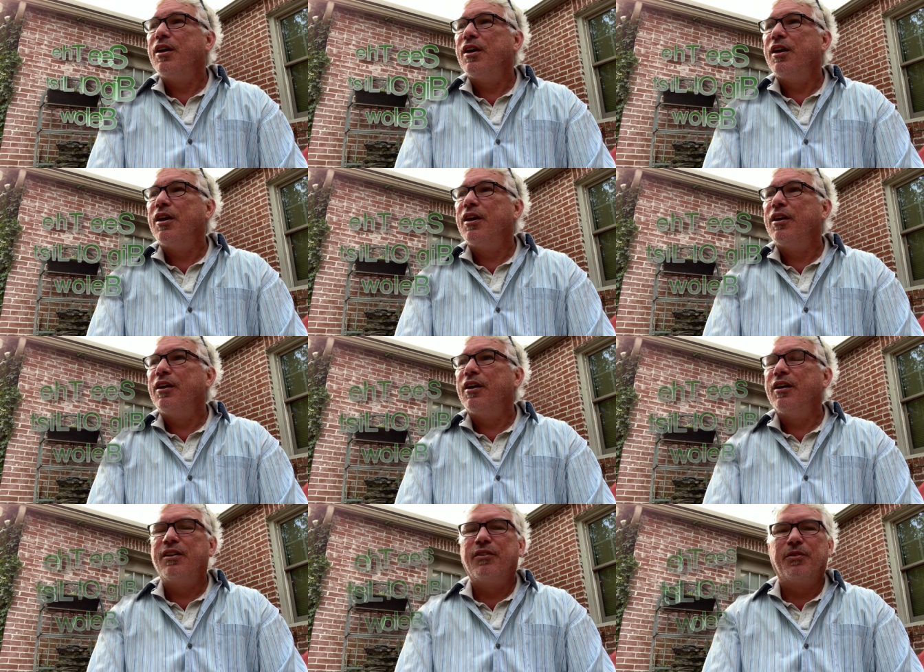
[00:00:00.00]
And
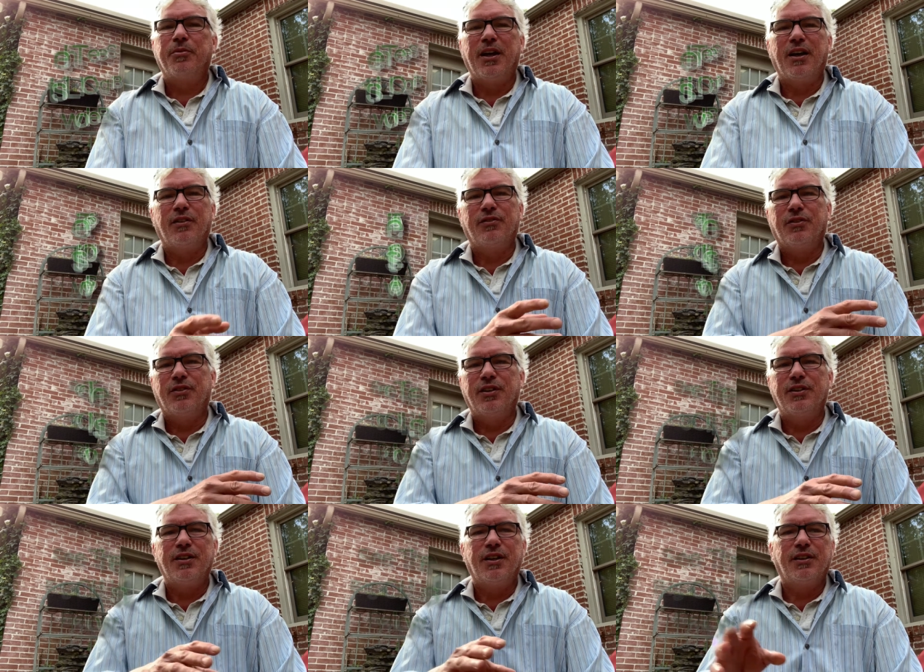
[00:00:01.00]
uh, they're from California,
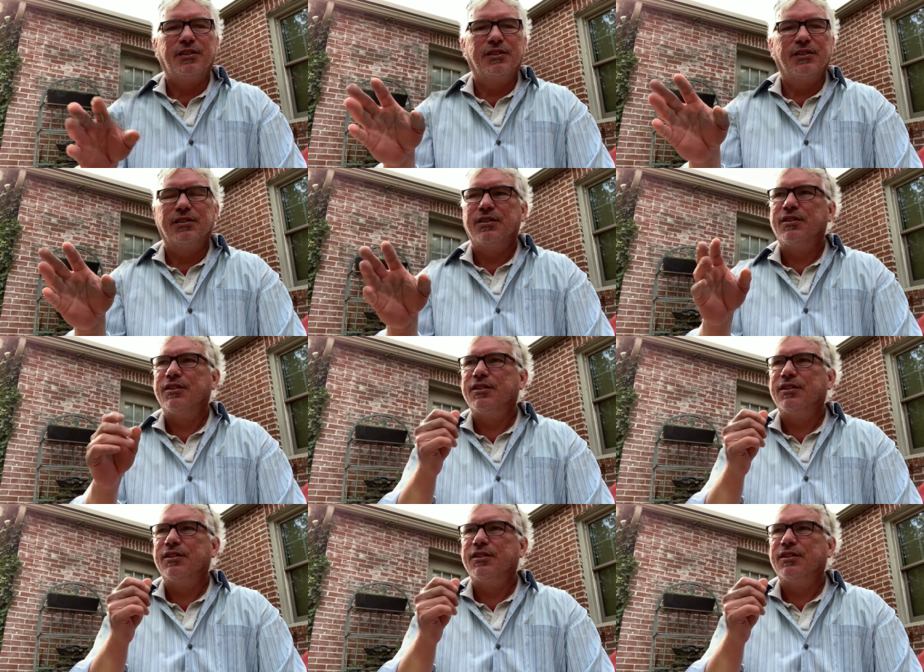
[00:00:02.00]
Texas, uh,